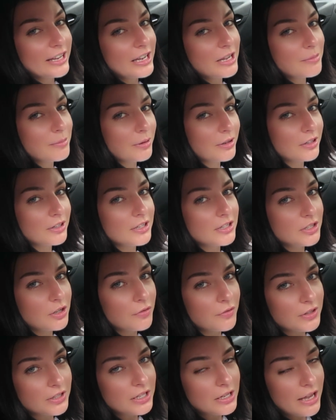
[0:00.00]
here because
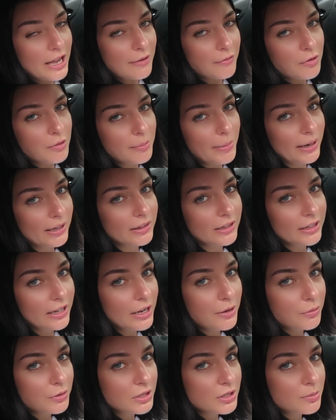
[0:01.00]
obviously everyone back in the
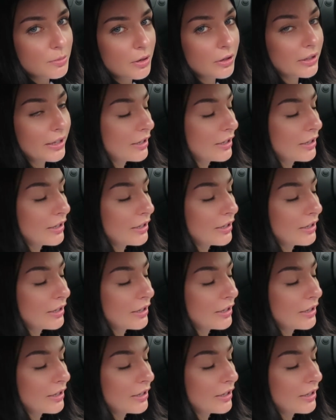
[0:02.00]
day would smoke